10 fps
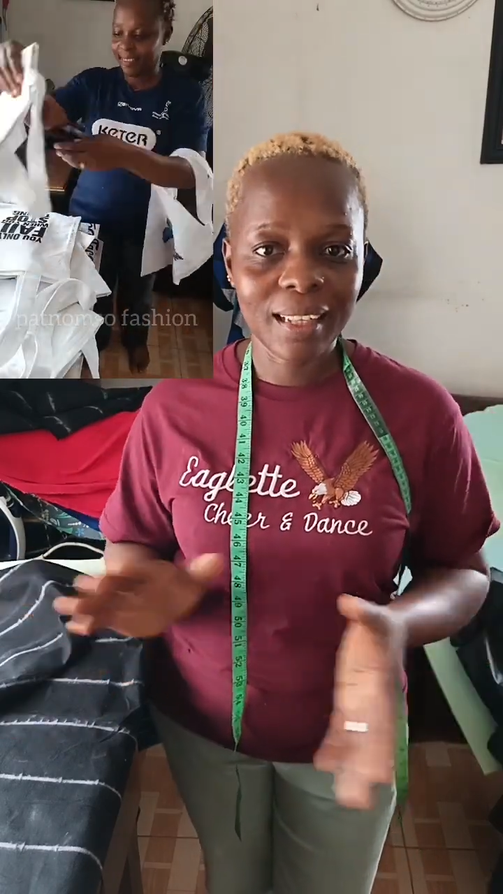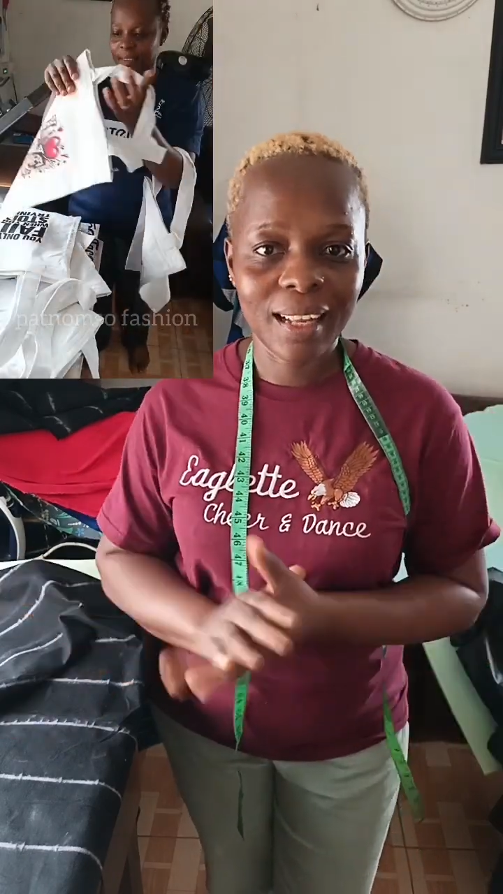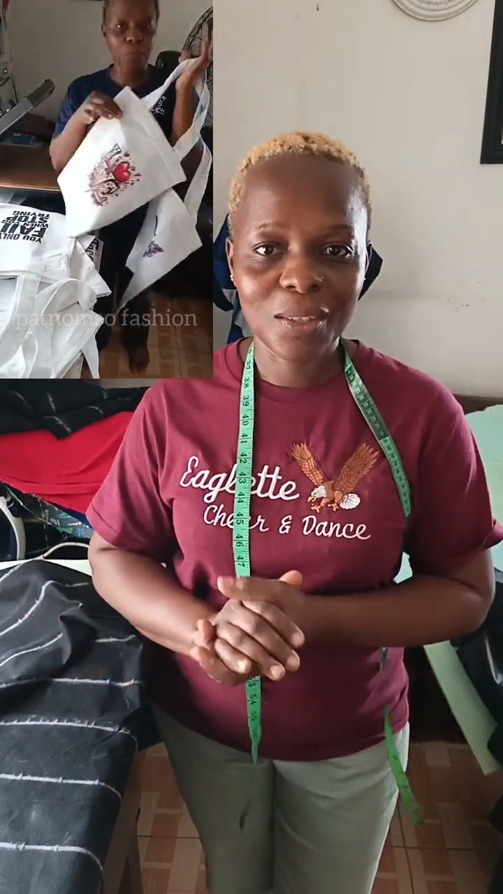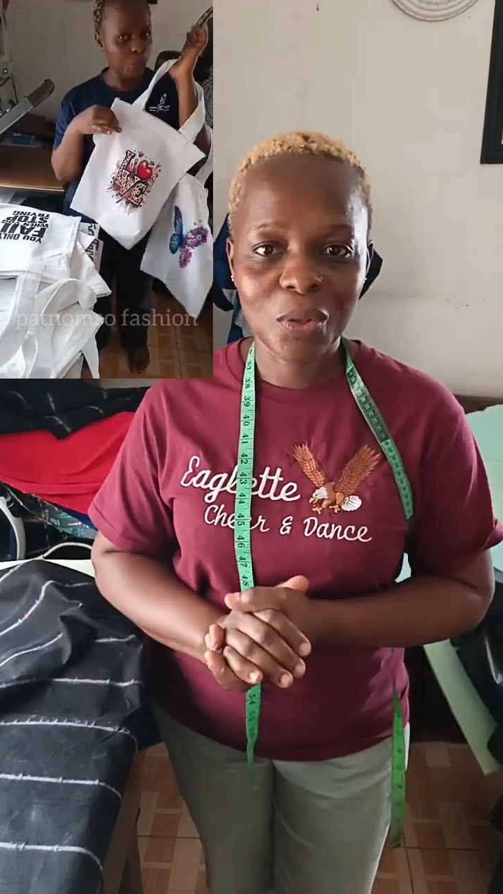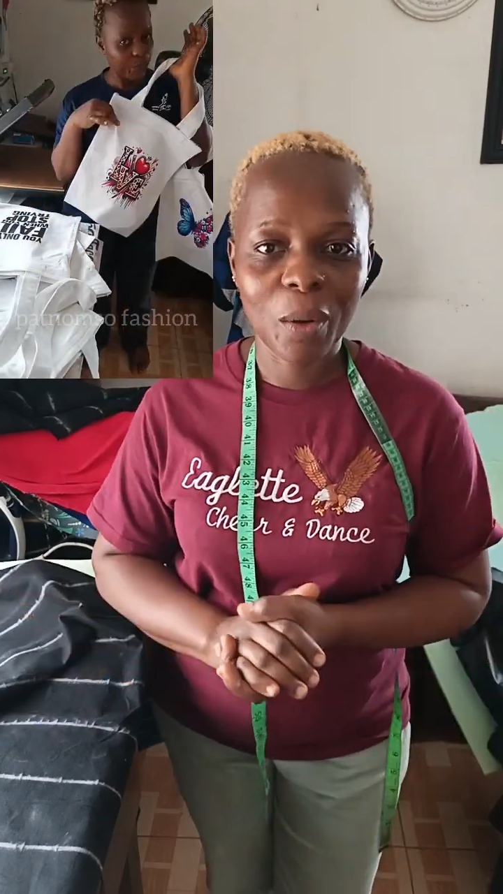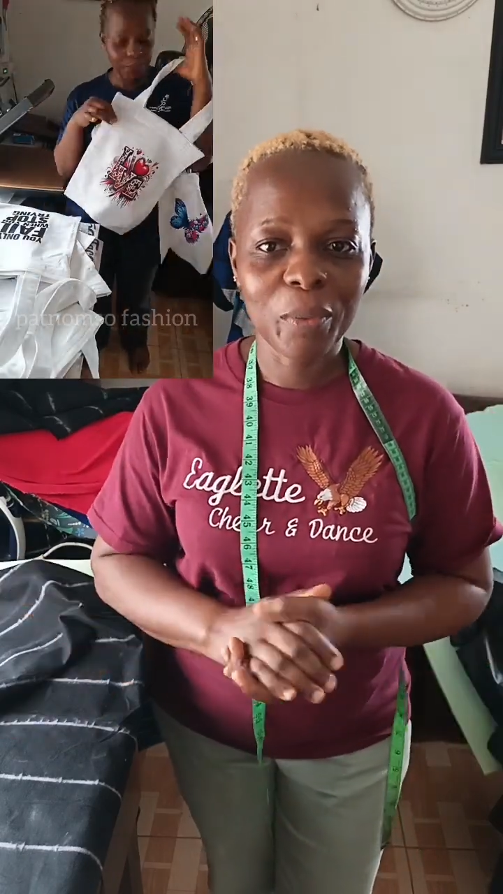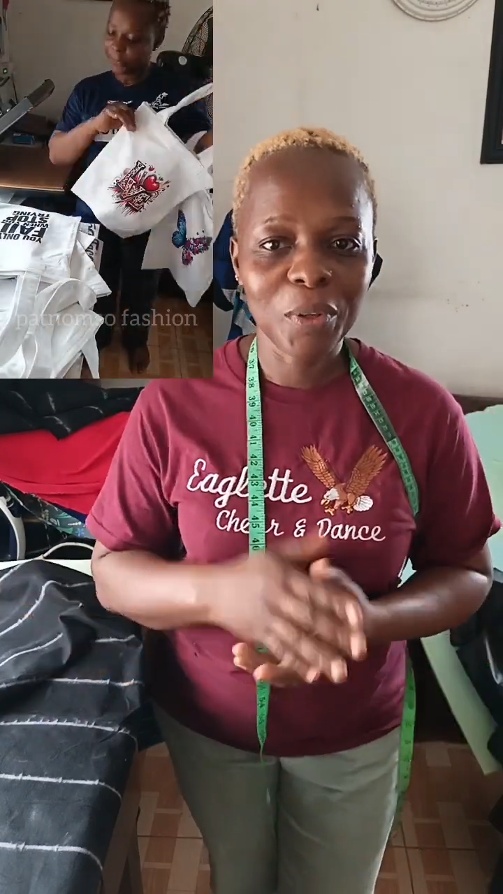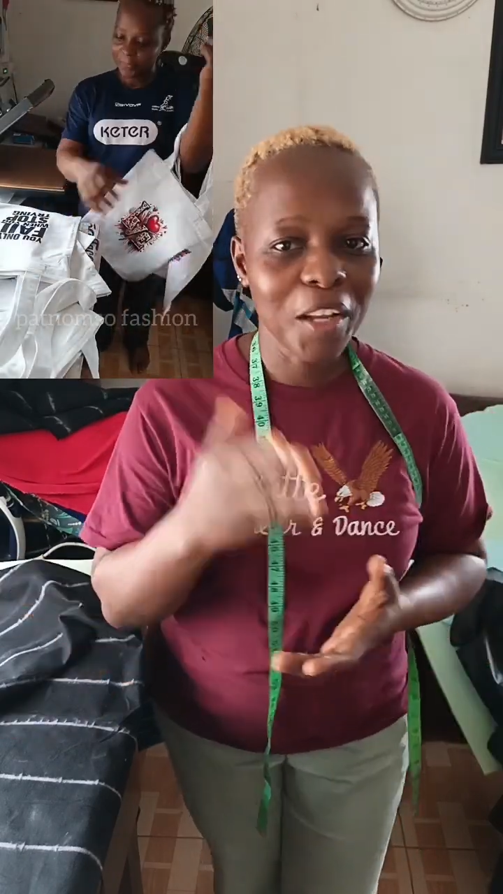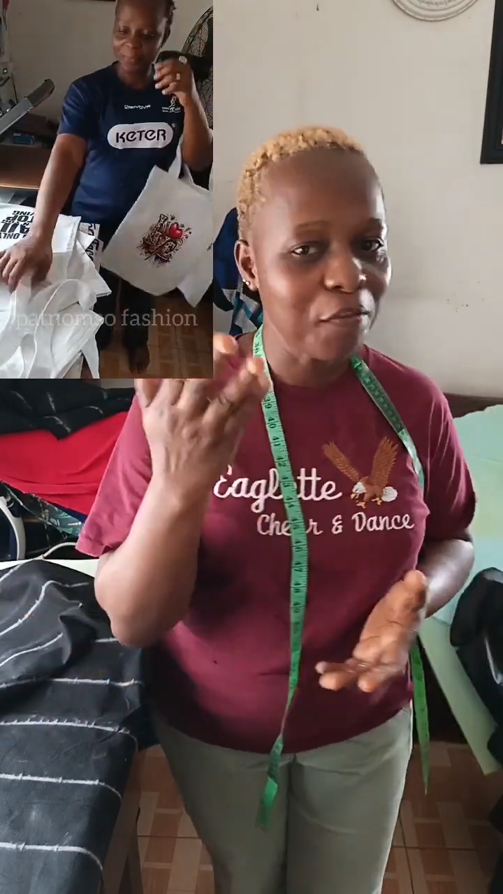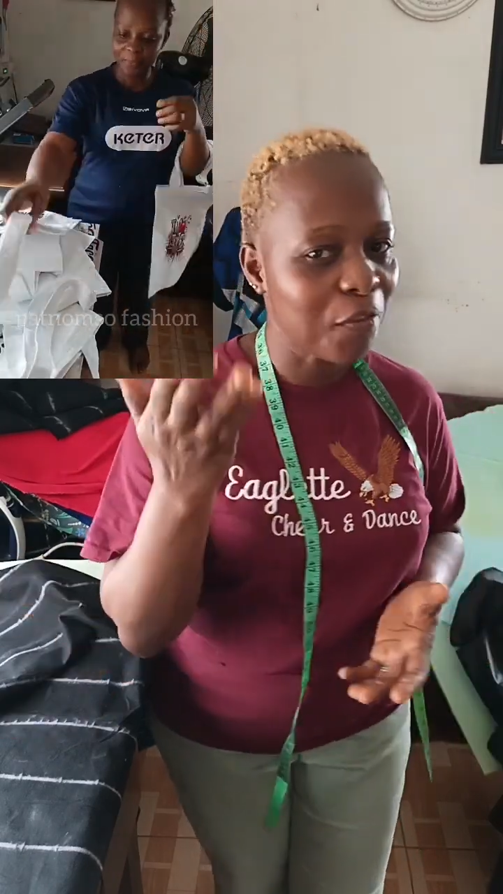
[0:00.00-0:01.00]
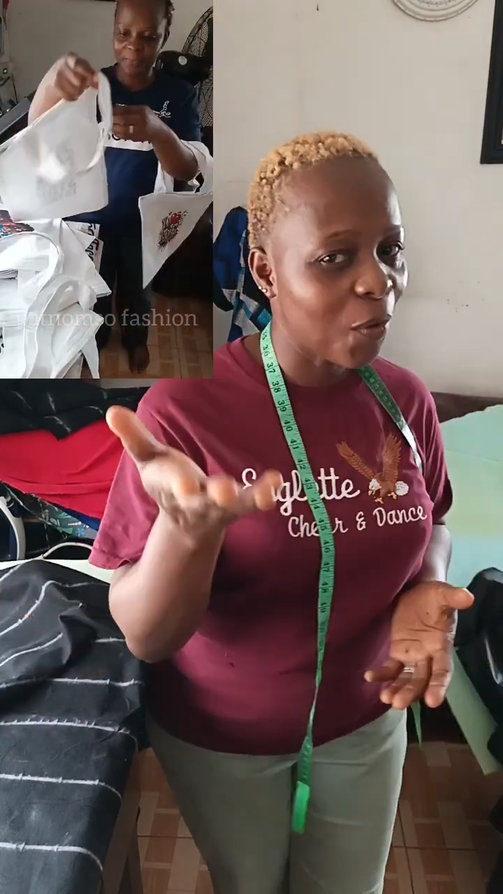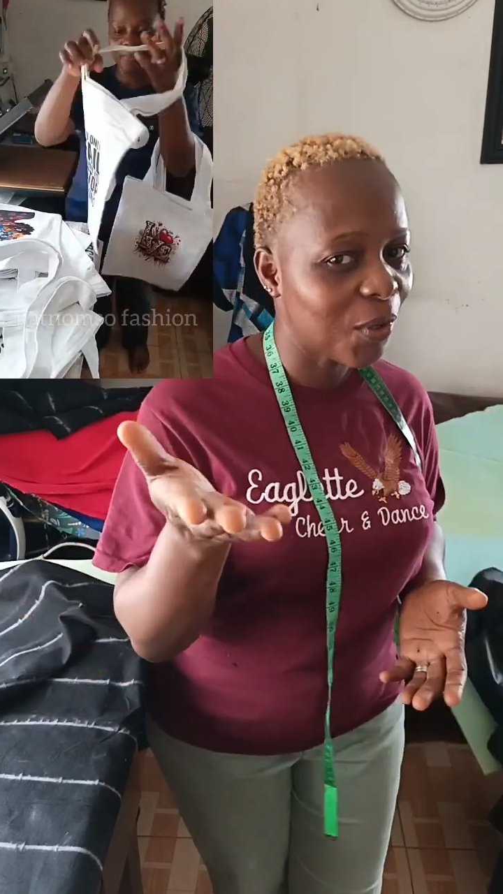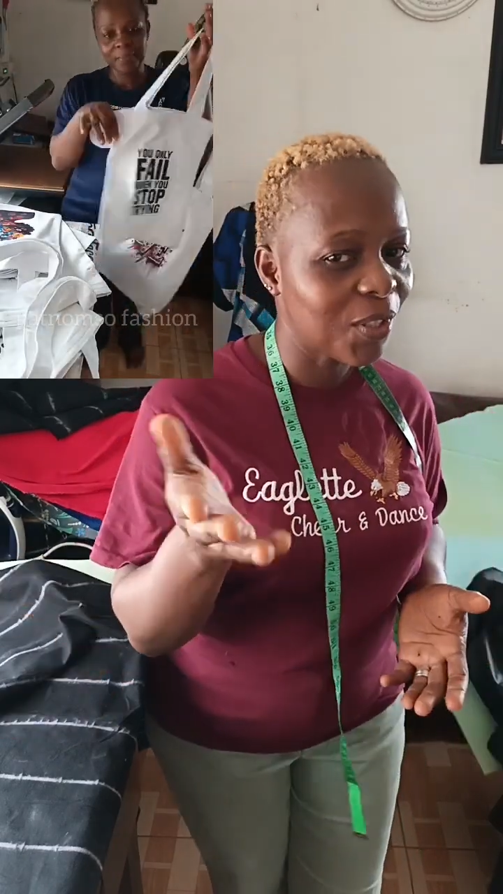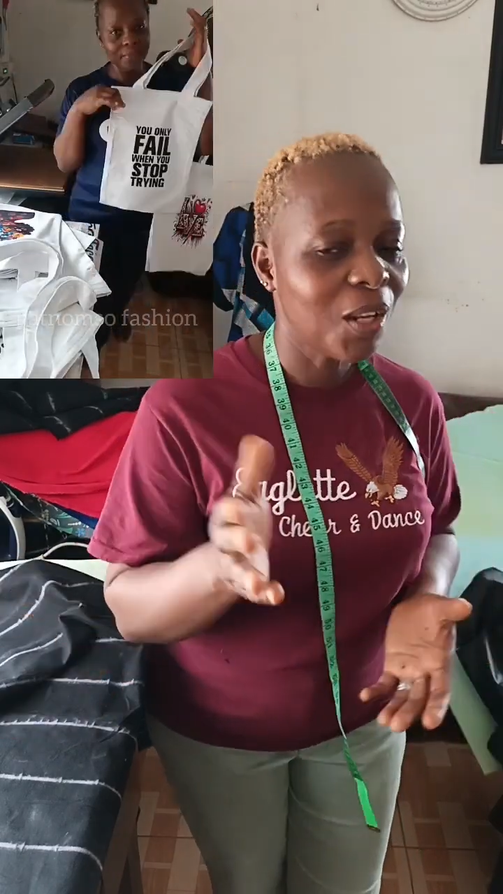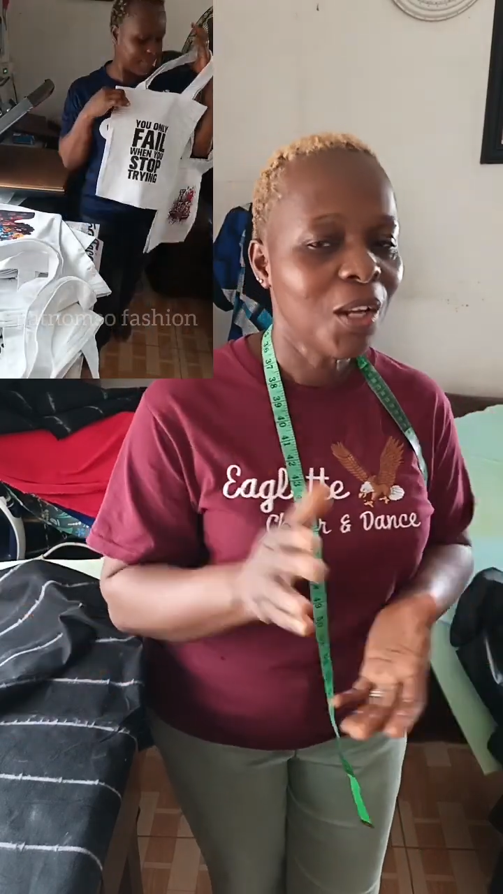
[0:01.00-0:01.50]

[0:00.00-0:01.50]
class, so I'll be looking forward